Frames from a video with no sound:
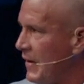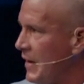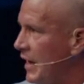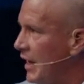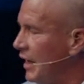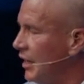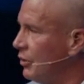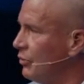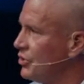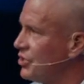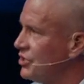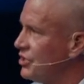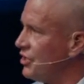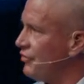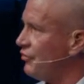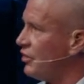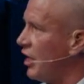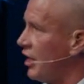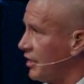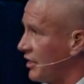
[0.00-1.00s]
And it was as
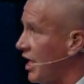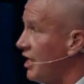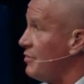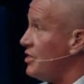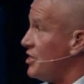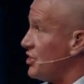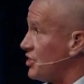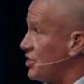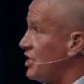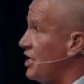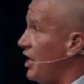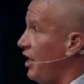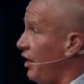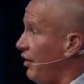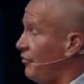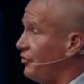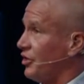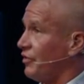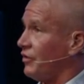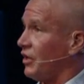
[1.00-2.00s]
if God gave me this
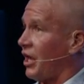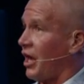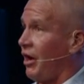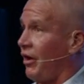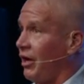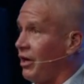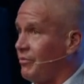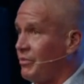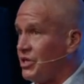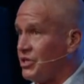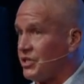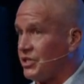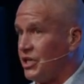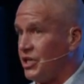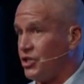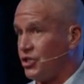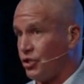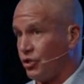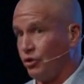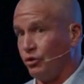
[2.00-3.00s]
gift of allowing me see
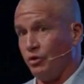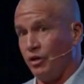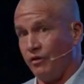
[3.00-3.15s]
two